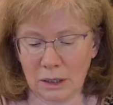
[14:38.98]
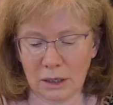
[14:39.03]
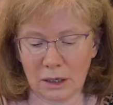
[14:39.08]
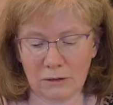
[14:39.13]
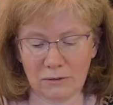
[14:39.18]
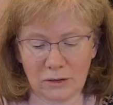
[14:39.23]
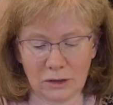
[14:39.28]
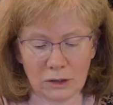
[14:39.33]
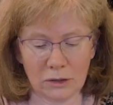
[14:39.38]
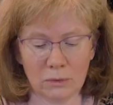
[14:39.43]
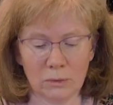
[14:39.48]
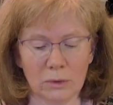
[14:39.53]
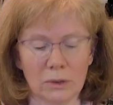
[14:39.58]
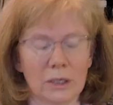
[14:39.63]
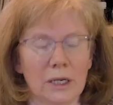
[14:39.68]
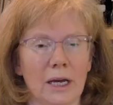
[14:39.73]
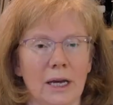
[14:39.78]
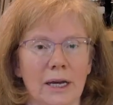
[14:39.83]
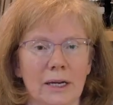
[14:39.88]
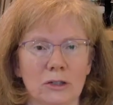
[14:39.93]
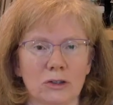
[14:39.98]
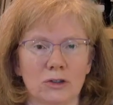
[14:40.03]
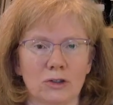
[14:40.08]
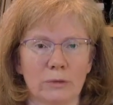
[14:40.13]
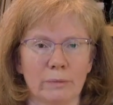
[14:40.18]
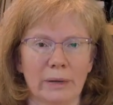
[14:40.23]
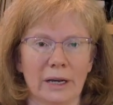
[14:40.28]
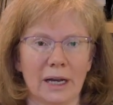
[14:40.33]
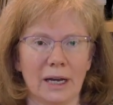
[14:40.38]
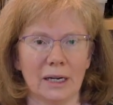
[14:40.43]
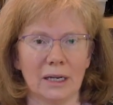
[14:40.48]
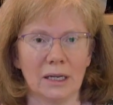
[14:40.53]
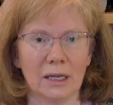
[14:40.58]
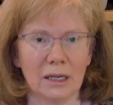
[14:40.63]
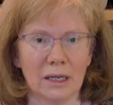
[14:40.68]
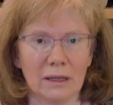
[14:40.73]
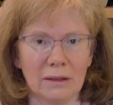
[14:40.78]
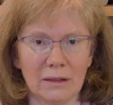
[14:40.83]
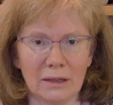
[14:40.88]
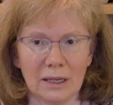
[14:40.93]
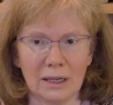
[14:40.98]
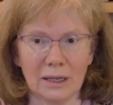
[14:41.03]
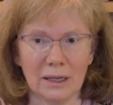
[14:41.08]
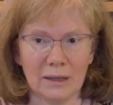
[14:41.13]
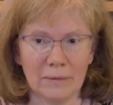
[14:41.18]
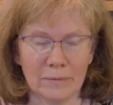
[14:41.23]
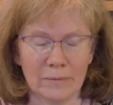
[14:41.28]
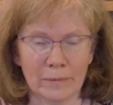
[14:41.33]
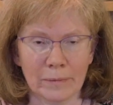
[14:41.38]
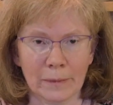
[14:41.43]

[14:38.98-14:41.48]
If you want extra padding in there,